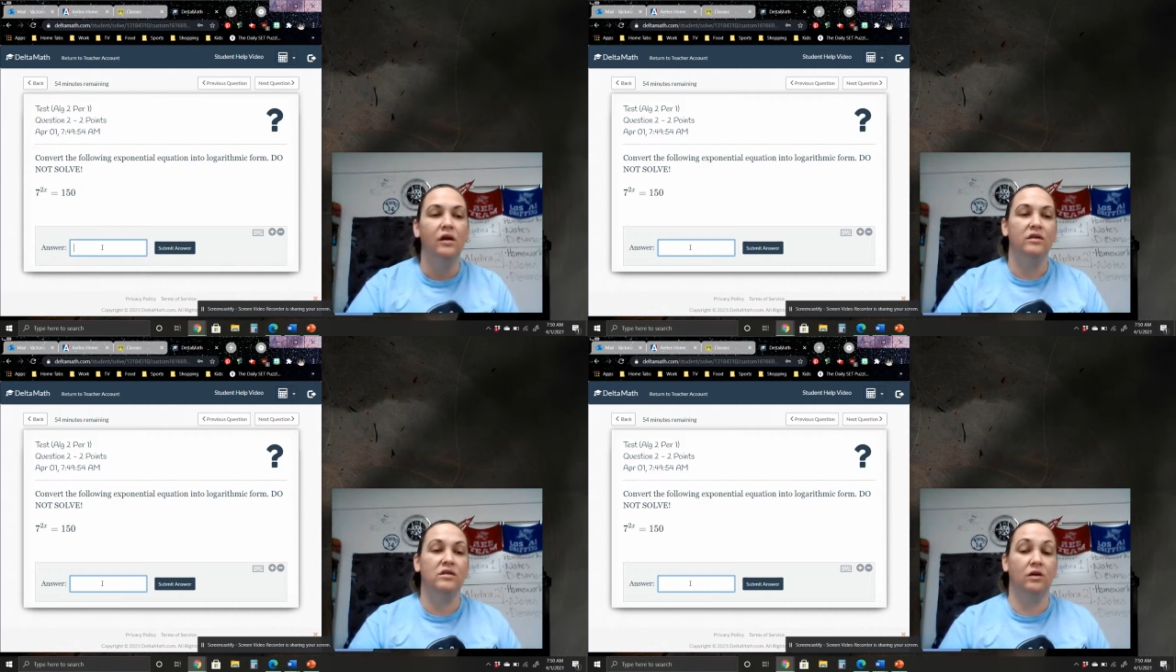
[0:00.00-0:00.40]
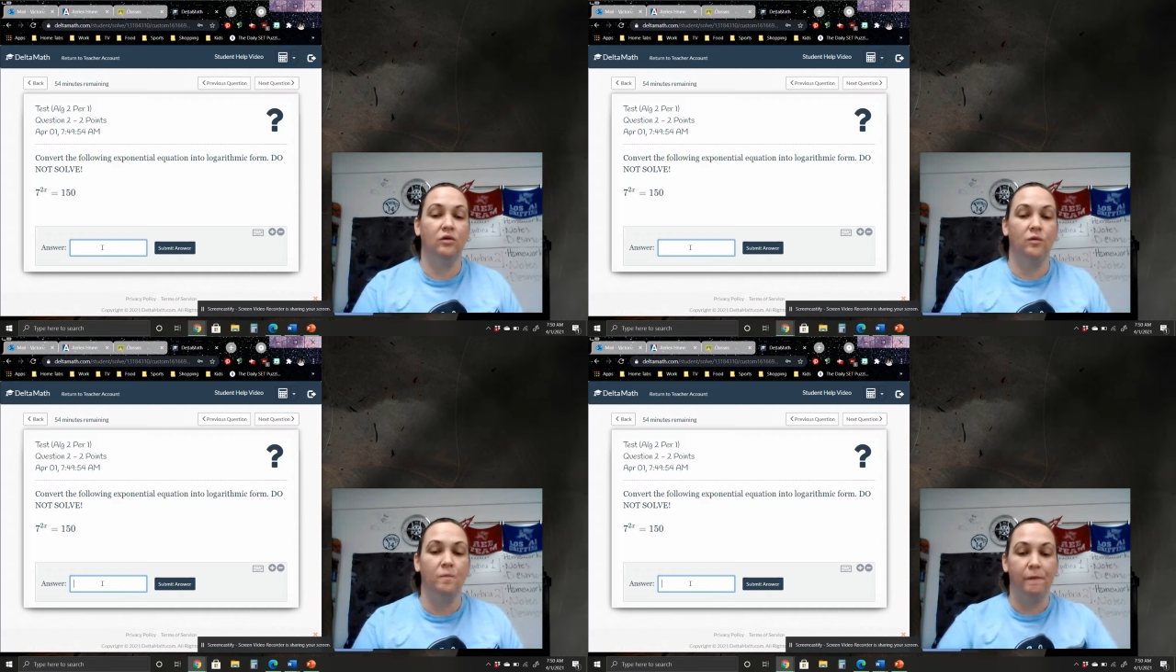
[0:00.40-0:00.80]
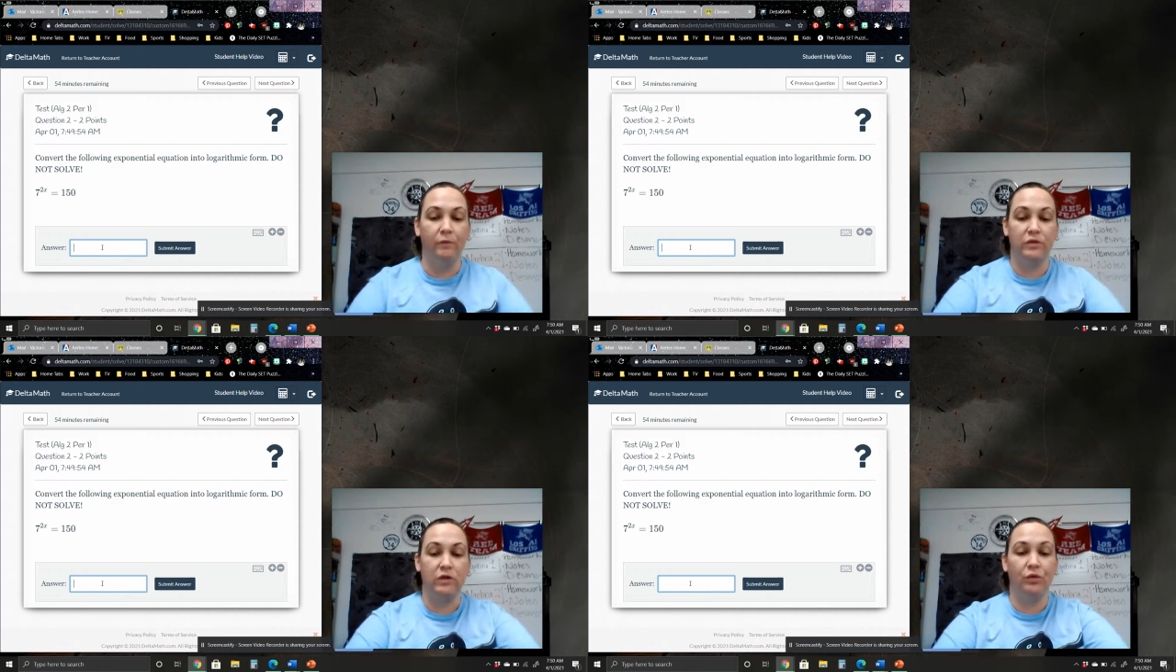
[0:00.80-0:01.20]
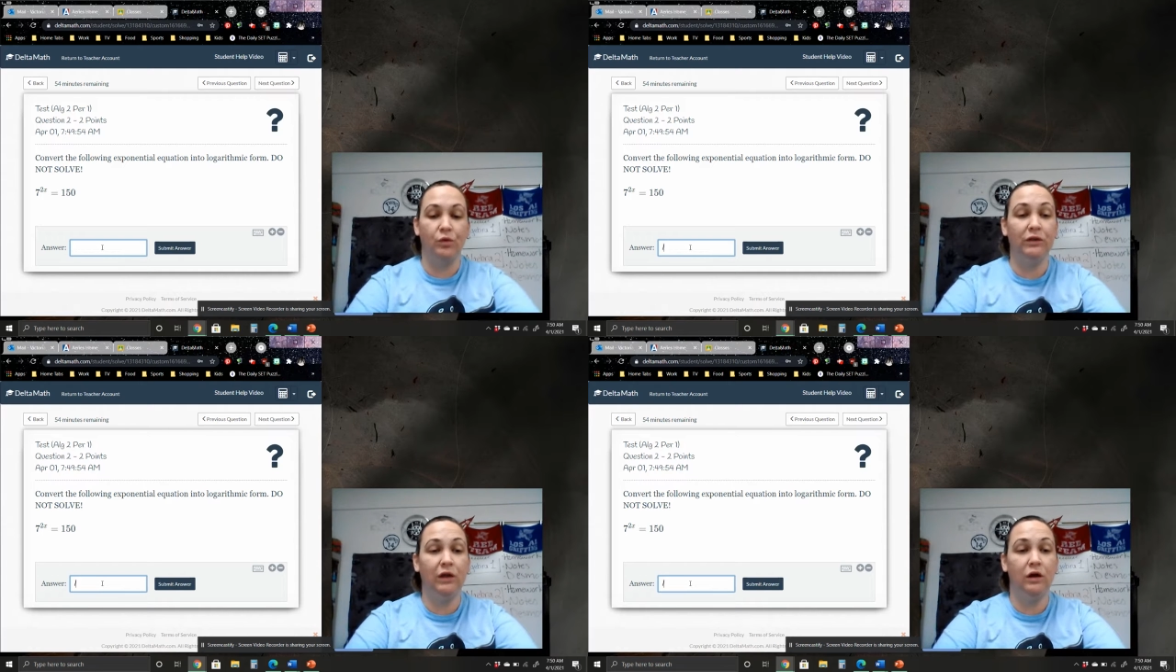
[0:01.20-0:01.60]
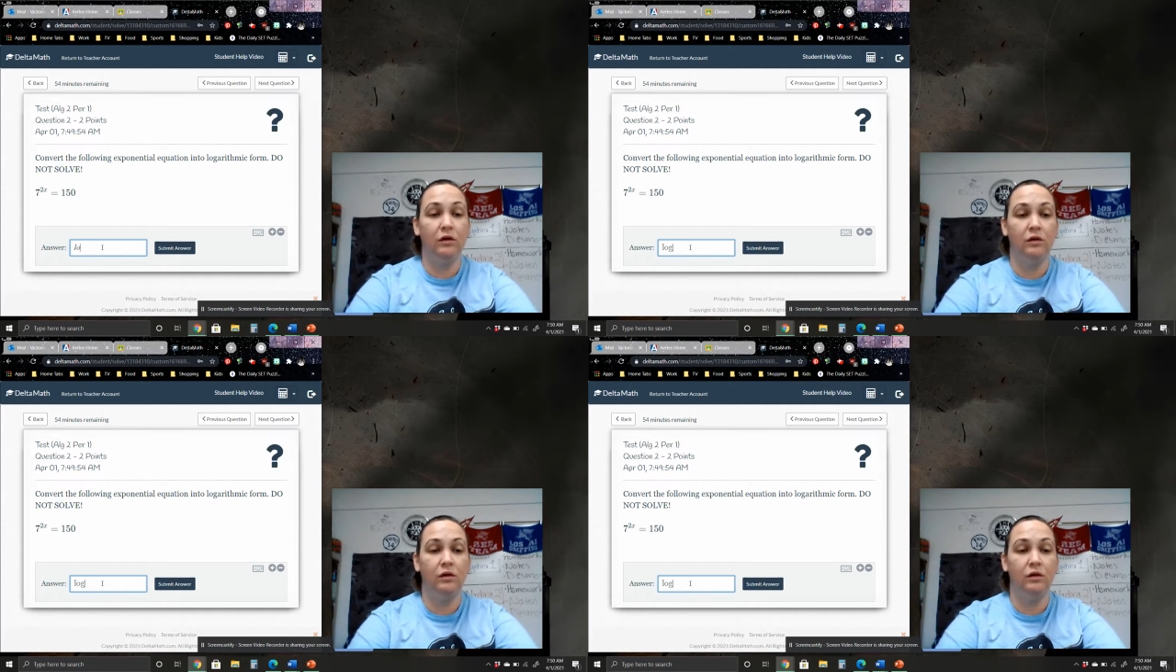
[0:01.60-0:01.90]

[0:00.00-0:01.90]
So we start with the word log.